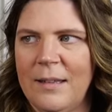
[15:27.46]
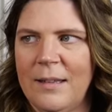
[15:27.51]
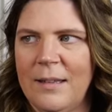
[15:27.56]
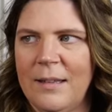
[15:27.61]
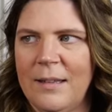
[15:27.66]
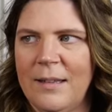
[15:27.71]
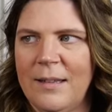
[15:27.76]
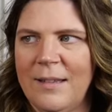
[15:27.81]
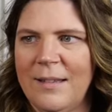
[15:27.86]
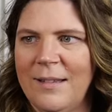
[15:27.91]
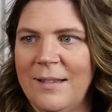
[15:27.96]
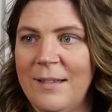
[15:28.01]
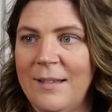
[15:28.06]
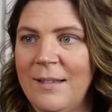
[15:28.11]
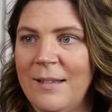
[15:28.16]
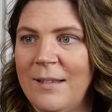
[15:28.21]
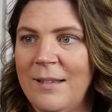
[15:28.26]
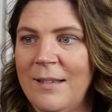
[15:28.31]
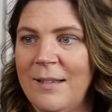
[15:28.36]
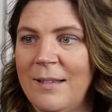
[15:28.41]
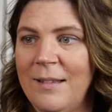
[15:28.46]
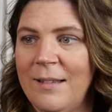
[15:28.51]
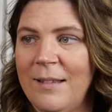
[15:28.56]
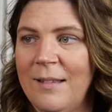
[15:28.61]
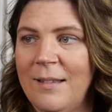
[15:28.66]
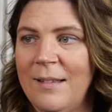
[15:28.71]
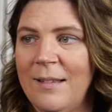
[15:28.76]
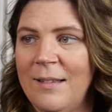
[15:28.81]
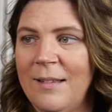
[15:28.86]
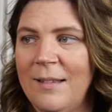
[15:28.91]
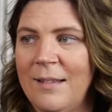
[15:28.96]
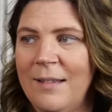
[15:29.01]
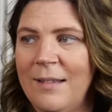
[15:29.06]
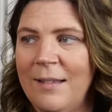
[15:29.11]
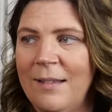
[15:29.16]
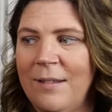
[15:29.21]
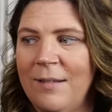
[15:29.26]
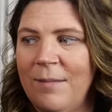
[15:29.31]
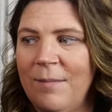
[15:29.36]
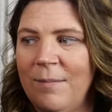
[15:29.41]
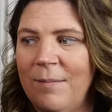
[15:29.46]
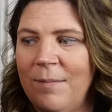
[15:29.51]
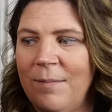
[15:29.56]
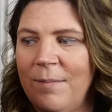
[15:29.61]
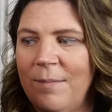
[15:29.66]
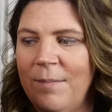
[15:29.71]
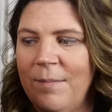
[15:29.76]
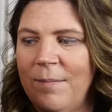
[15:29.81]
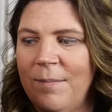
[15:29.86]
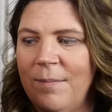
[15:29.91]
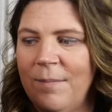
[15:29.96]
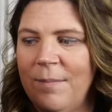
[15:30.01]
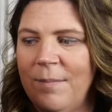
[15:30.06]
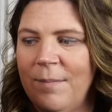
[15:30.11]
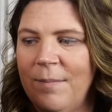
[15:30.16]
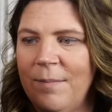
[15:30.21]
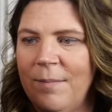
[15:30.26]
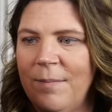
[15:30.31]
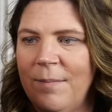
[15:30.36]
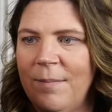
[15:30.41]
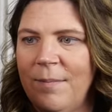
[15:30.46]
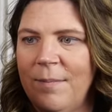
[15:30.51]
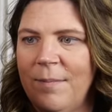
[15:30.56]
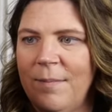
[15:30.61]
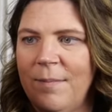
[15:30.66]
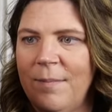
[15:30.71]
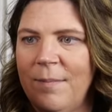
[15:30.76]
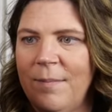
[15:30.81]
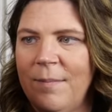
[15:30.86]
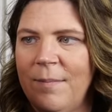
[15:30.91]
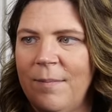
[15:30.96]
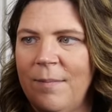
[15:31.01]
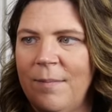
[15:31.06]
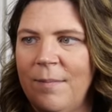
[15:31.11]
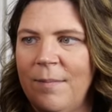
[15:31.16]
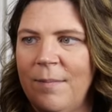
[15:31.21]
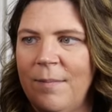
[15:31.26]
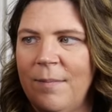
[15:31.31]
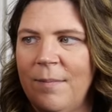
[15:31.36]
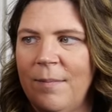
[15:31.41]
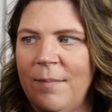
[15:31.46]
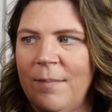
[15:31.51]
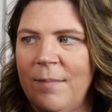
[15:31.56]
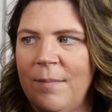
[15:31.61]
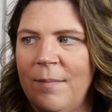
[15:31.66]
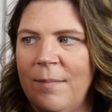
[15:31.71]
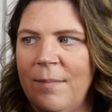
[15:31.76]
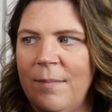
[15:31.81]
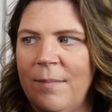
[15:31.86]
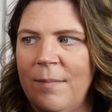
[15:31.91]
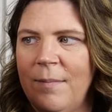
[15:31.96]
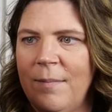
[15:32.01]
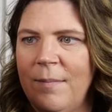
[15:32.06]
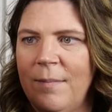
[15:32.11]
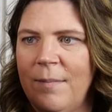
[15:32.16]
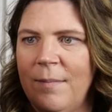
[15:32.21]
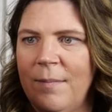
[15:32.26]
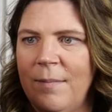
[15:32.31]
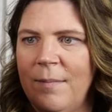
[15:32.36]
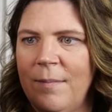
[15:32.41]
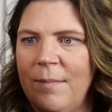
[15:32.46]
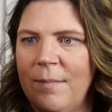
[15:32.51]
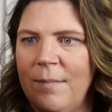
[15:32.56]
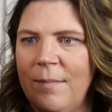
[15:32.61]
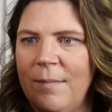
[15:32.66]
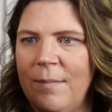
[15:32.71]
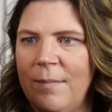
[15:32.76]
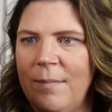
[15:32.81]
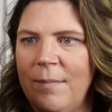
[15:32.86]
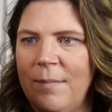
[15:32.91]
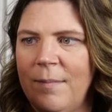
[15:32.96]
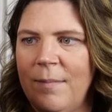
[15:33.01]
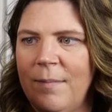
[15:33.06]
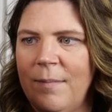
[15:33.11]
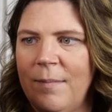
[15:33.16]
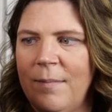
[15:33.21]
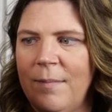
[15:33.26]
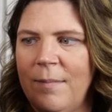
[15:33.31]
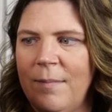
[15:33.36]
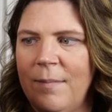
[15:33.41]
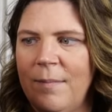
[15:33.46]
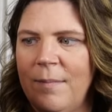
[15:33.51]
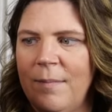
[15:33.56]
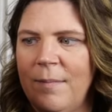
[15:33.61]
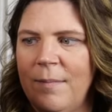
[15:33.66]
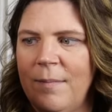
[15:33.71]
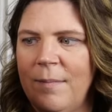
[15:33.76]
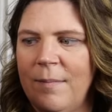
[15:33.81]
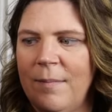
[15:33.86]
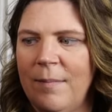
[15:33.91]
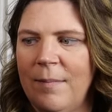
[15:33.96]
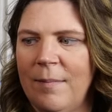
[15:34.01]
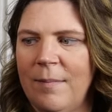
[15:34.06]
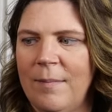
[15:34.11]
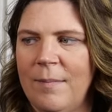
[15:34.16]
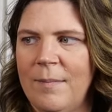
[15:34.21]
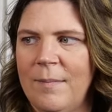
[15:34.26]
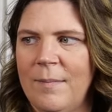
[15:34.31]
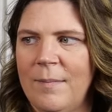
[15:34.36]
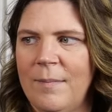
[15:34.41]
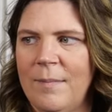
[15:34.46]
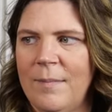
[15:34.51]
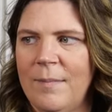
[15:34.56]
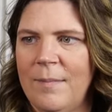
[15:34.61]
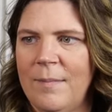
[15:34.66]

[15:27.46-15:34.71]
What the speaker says: (not speaking)